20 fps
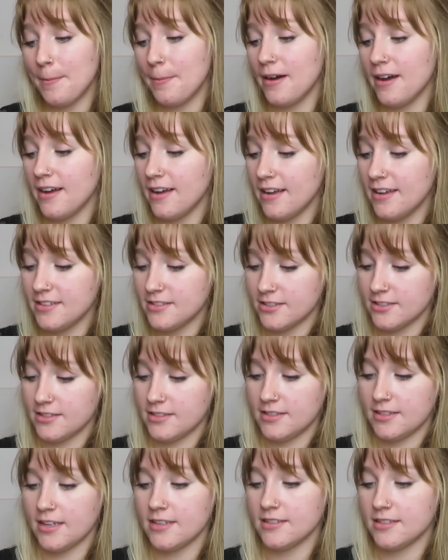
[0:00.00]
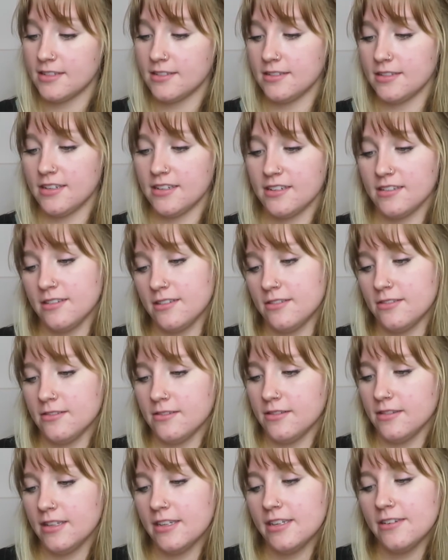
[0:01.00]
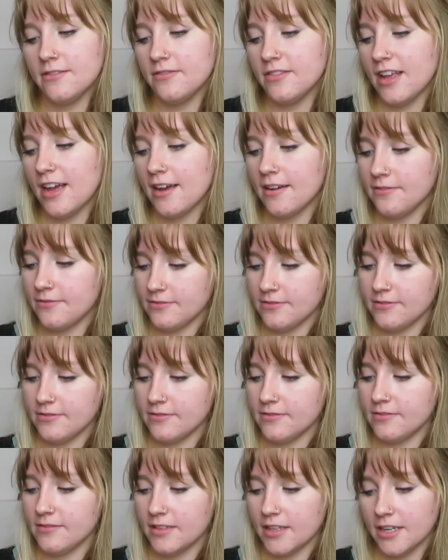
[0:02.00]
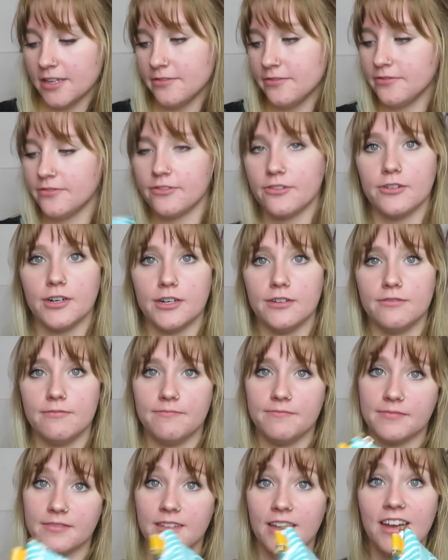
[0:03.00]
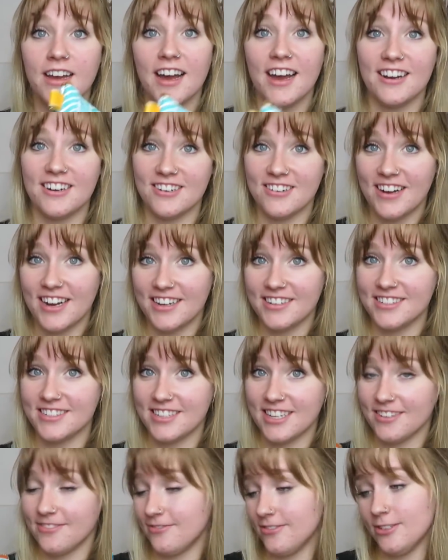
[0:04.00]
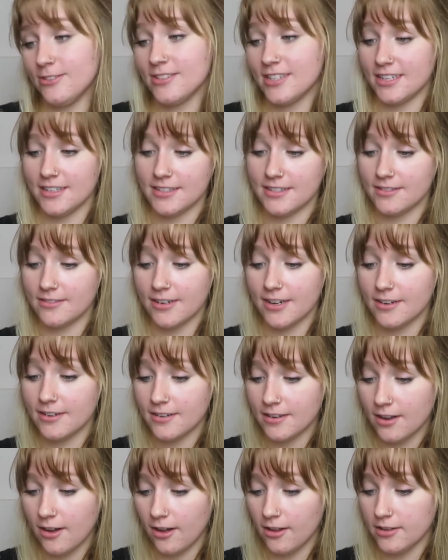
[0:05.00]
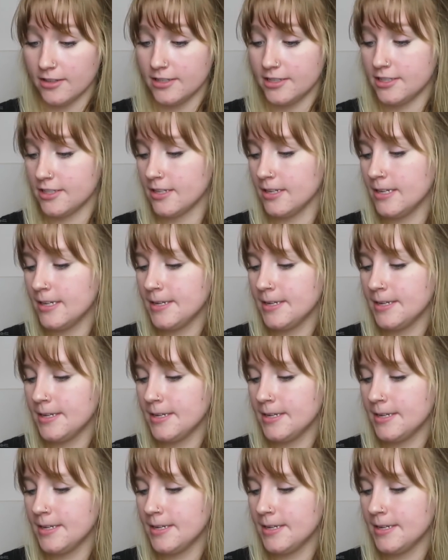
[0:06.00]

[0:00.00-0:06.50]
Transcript: but it just says this like little live, laugh, love quote. I don't know, I just have used this throughout college.